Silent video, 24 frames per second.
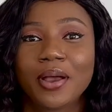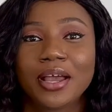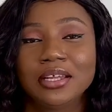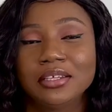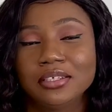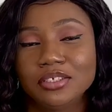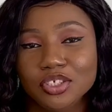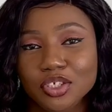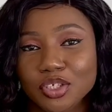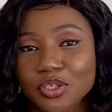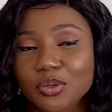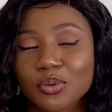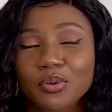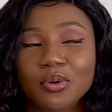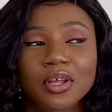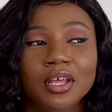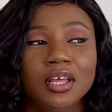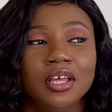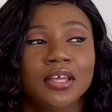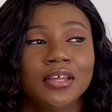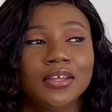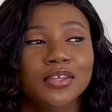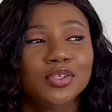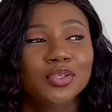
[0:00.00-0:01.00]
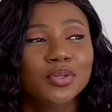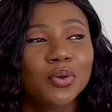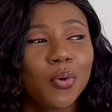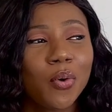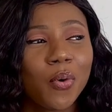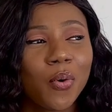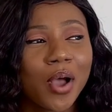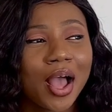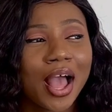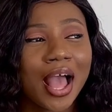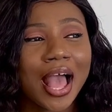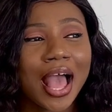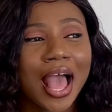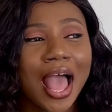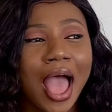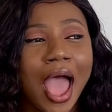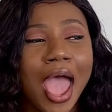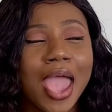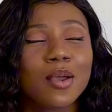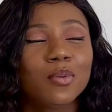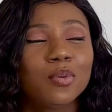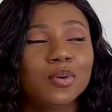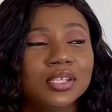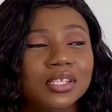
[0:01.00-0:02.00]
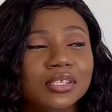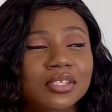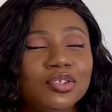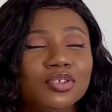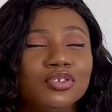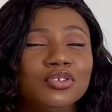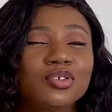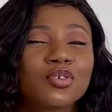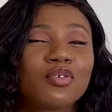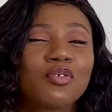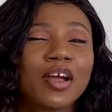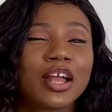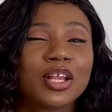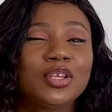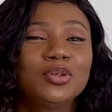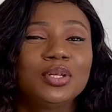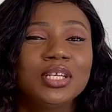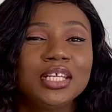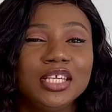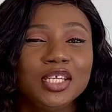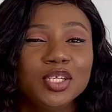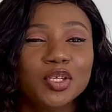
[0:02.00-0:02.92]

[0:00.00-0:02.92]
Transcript: And you know, so I was just gradually,